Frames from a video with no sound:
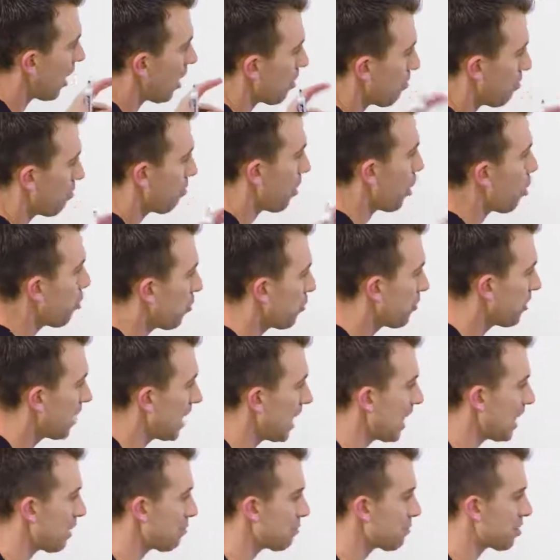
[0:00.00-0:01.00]
on both
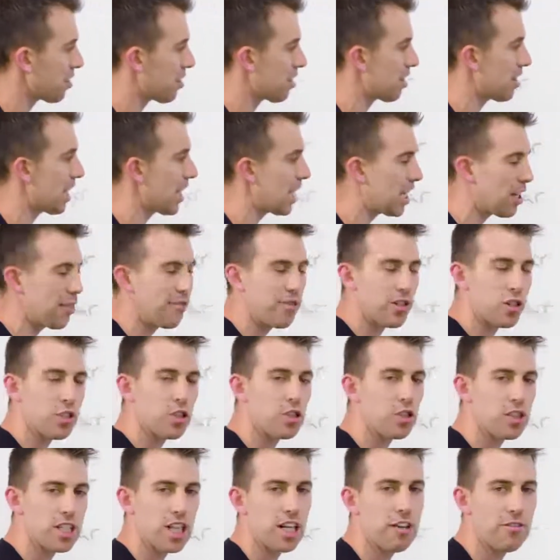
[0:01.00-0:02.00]
teams, think of
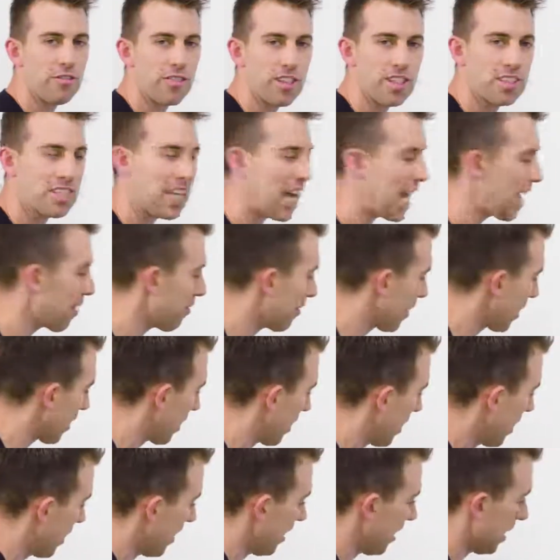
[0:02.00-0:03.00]
yourself as
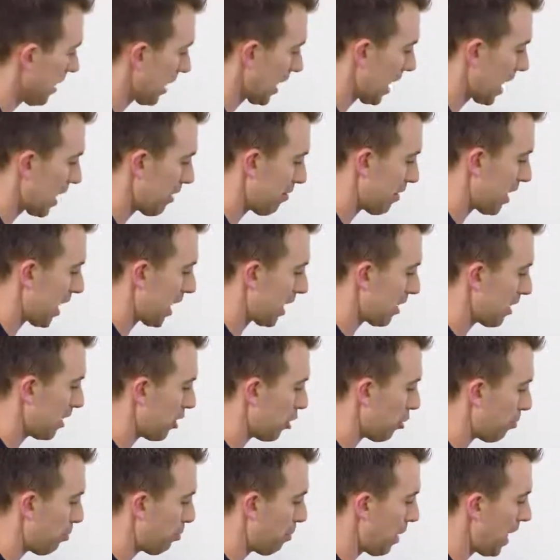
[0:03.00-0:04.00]
having kind of like
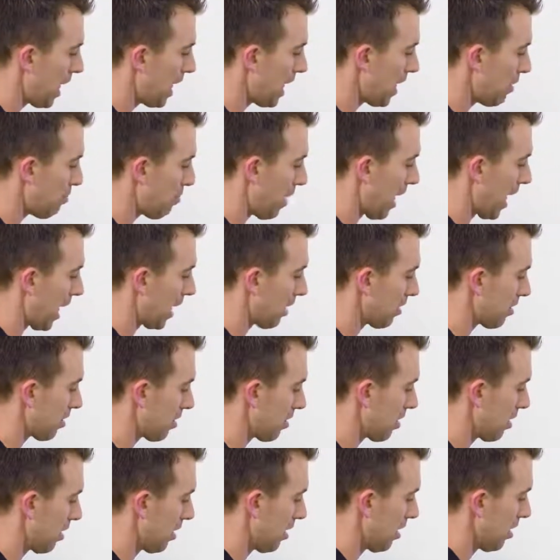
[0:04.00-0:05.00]
little piggy
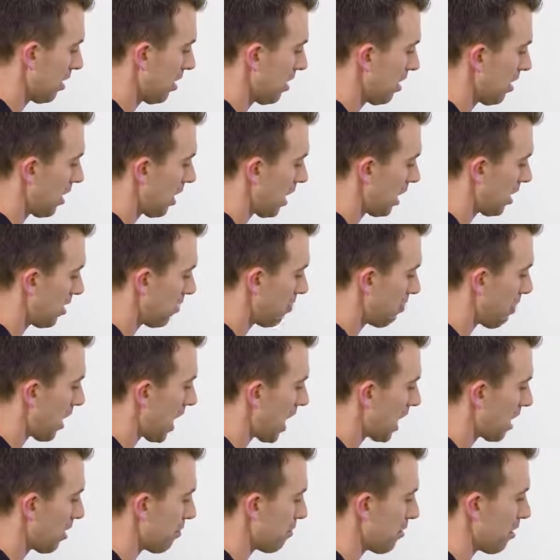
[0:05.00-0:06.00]
banks on the
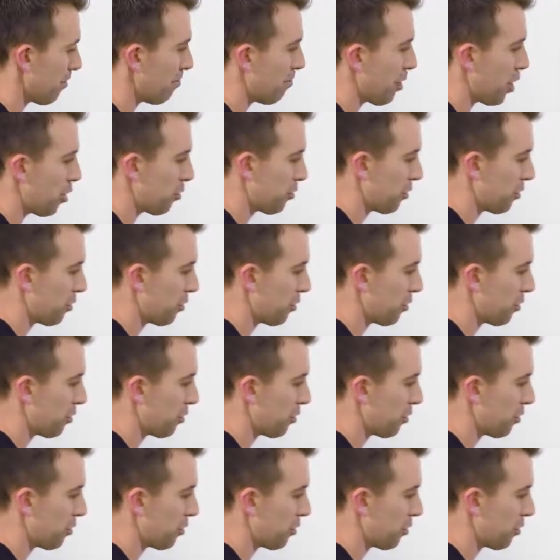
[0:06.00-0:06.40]
bottom of